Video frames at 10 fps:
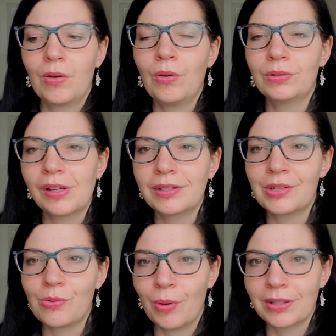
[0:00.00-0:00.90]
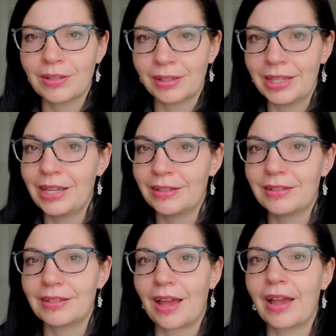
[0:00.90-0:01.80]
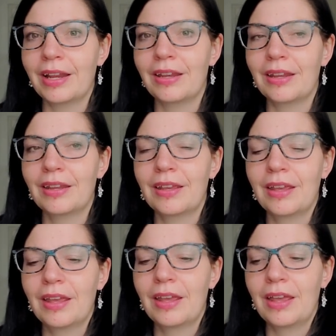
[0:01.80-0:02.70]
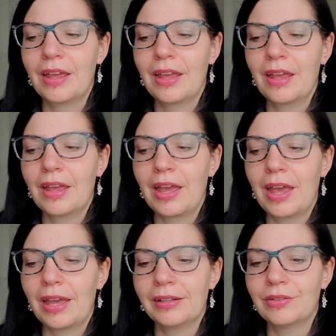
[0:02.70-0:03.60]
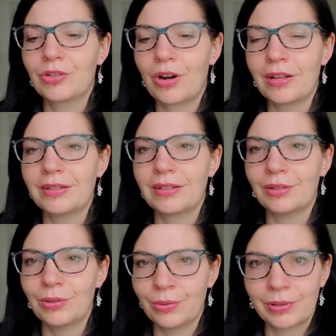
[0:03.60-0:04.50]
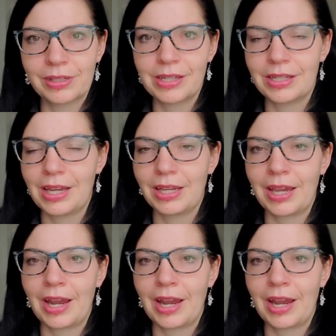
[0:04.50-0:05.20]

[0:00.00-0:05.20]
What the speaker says: Hold on to what's on the inside and trust the Lord to take